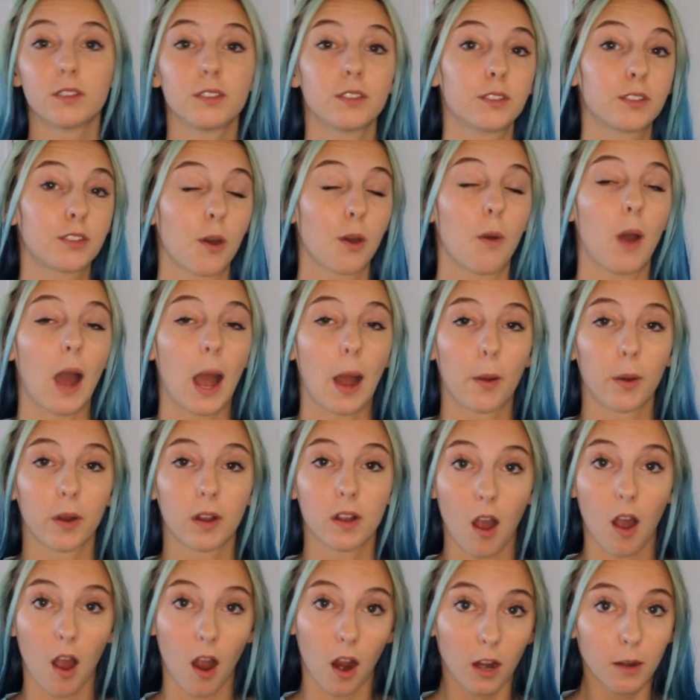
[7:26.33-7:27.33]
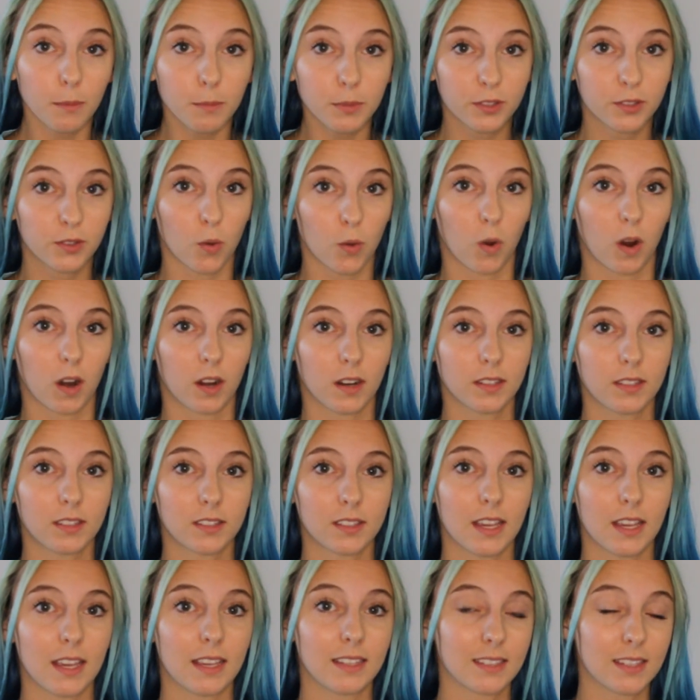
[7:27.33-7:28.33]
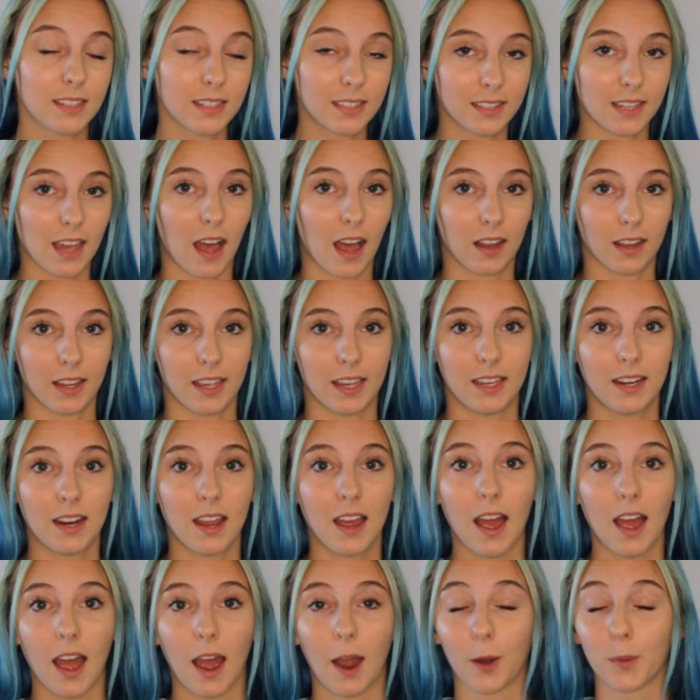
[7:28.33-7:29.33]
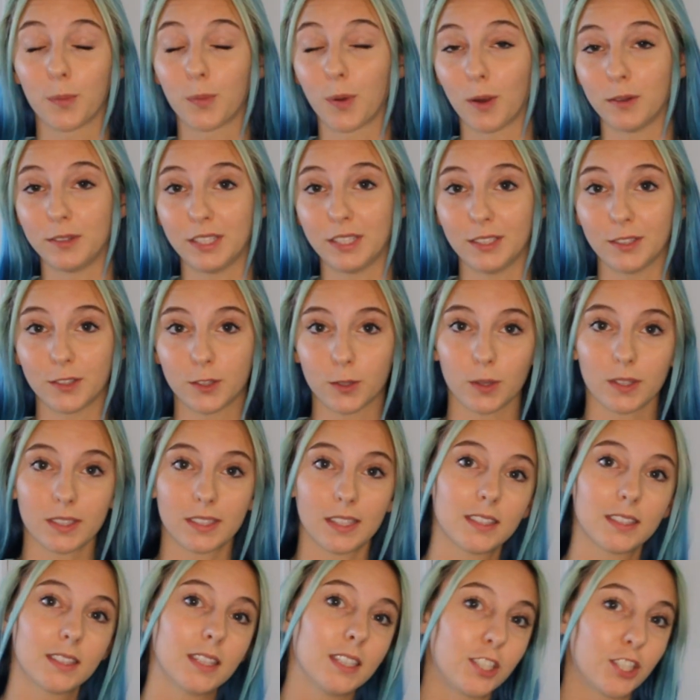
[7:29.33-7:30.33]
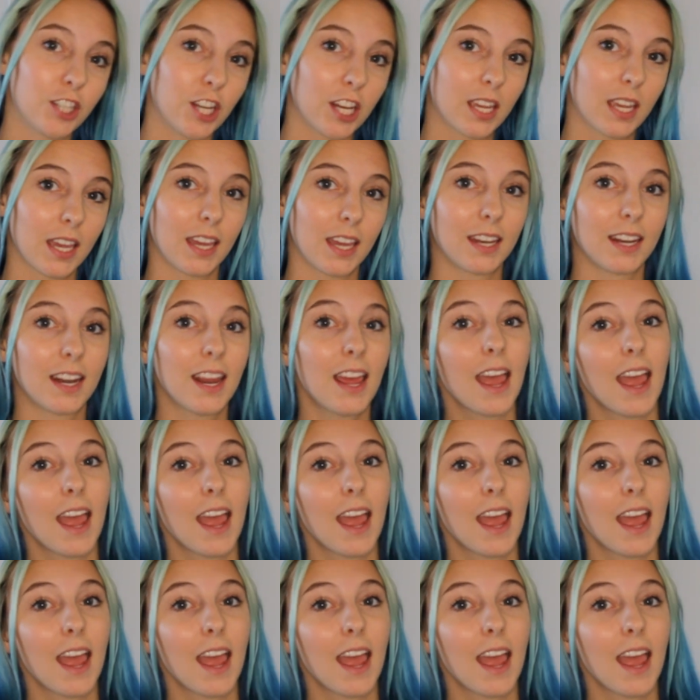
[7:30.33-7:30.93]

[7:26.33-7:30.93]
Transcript: So our carb source is the salad, our protein source is the chicken,